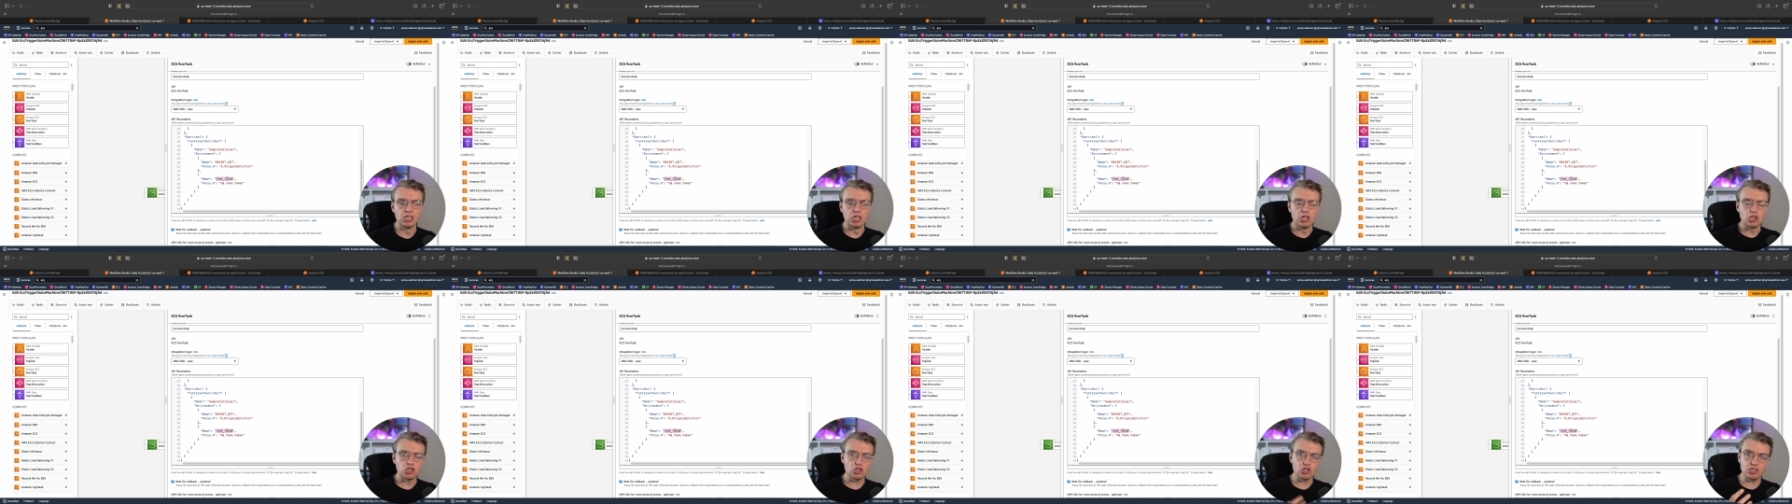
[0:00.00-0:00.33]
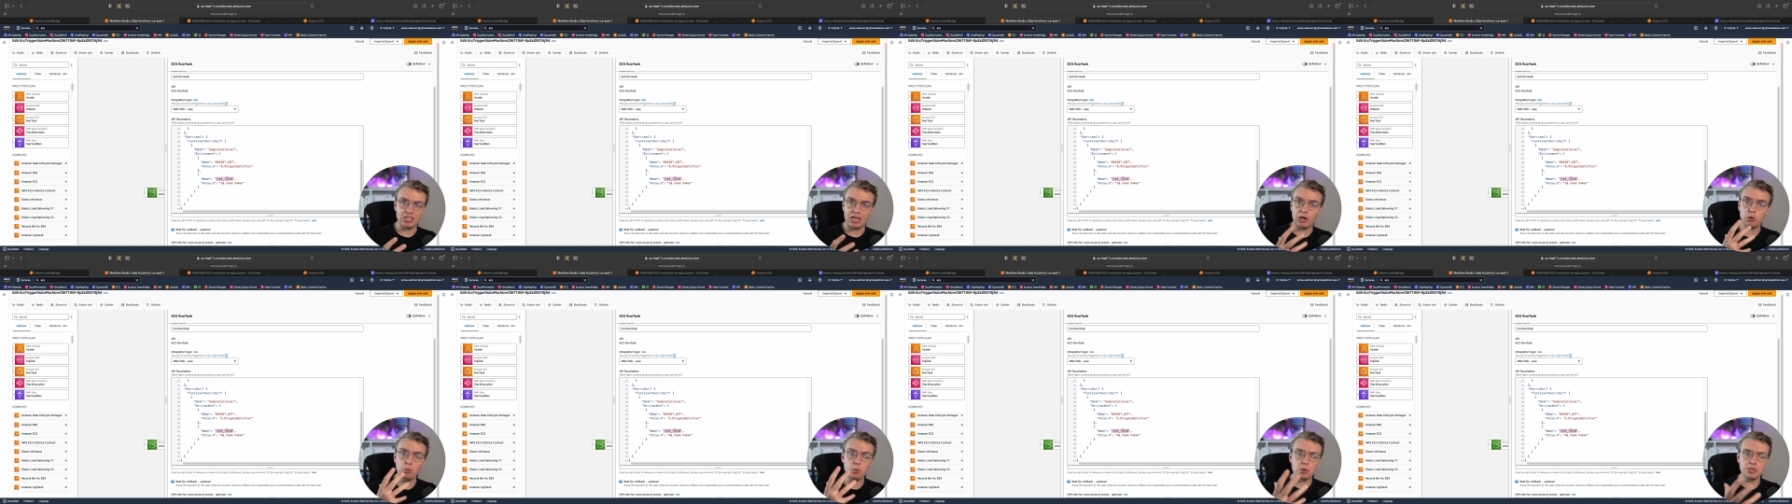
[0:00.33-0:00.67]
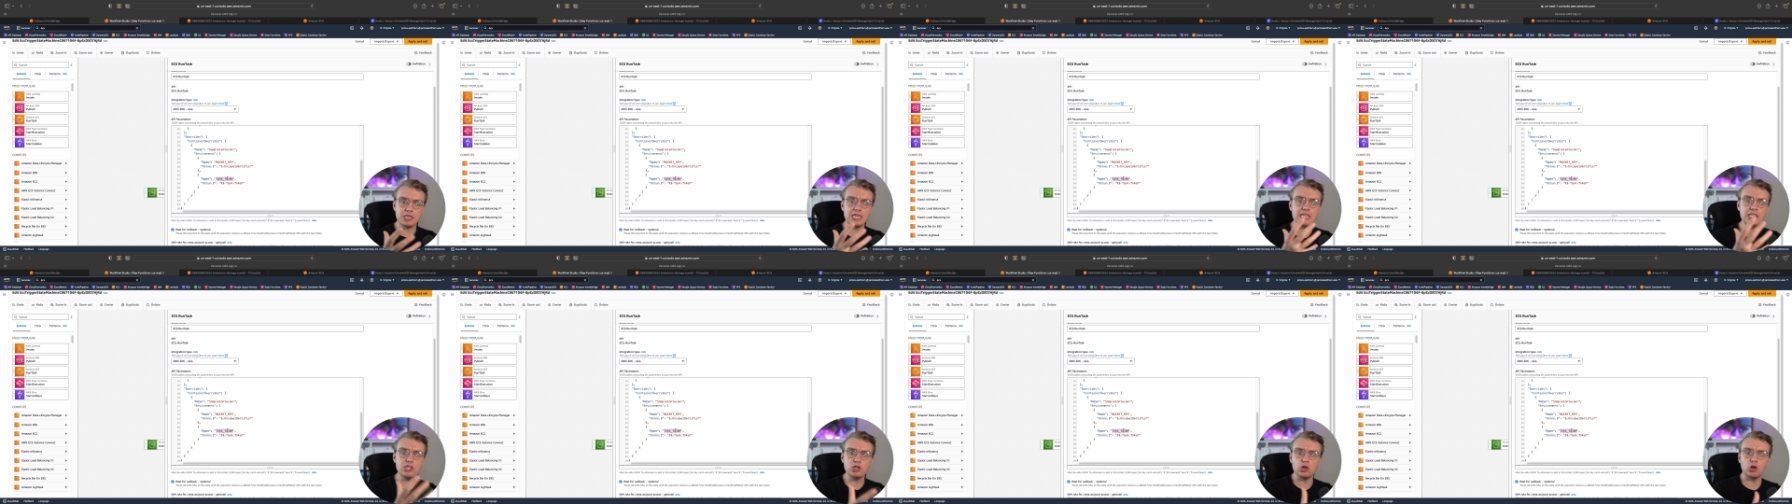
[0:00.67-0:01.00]
So now
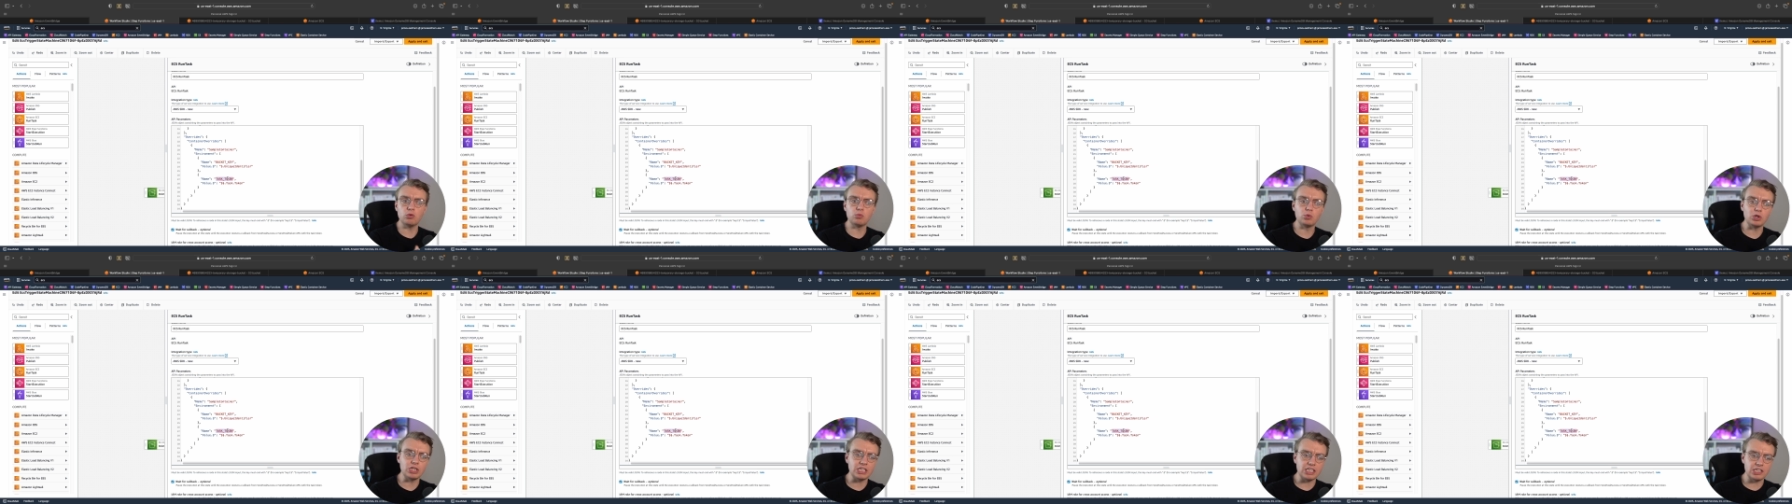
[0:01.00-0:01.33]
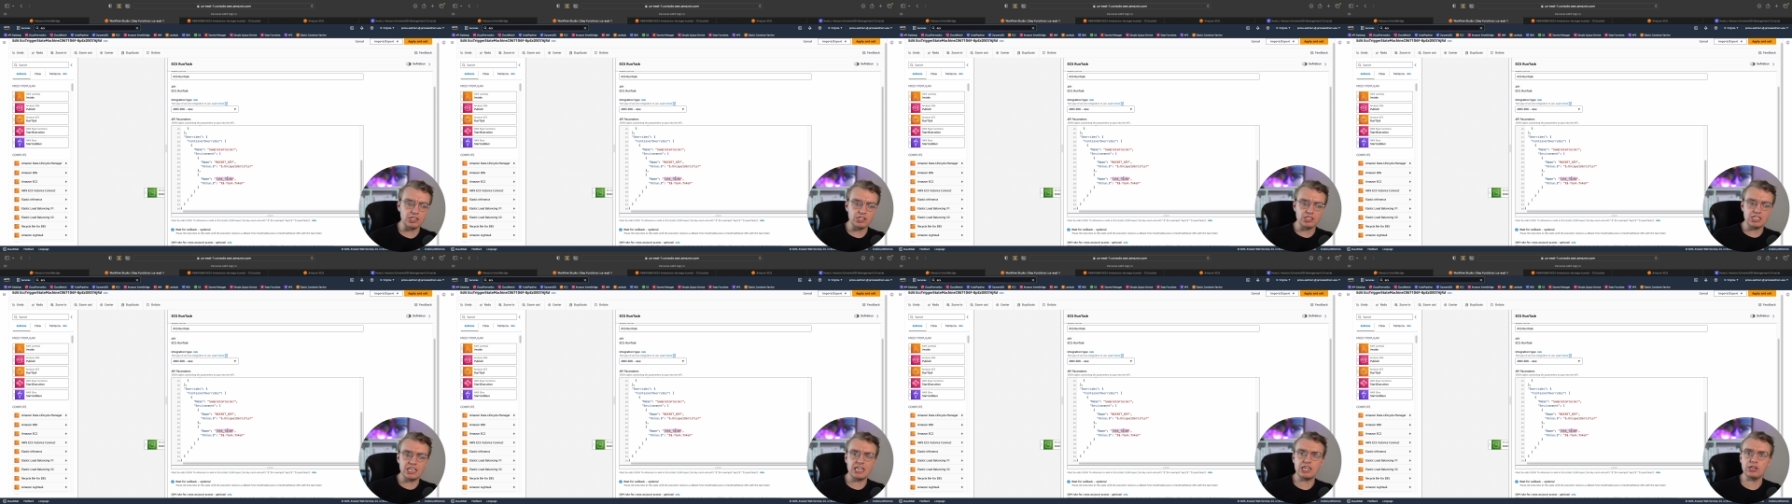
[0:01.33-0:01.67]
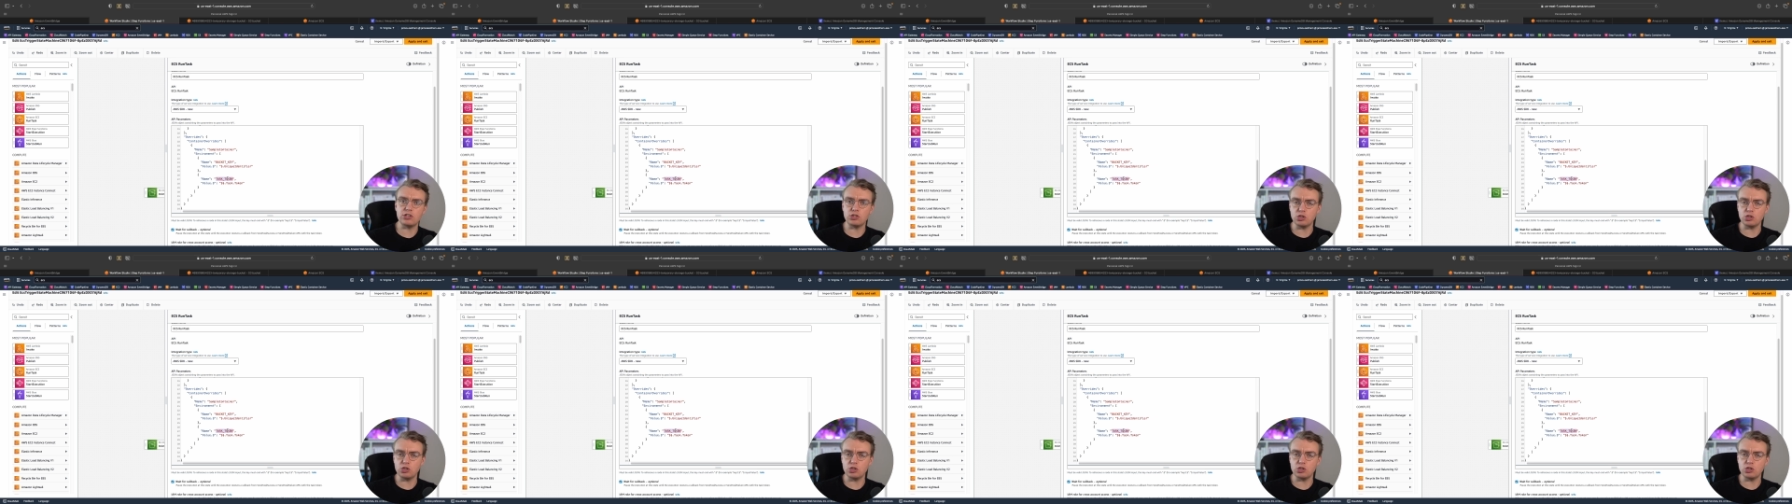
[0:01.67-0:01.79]
within your running container,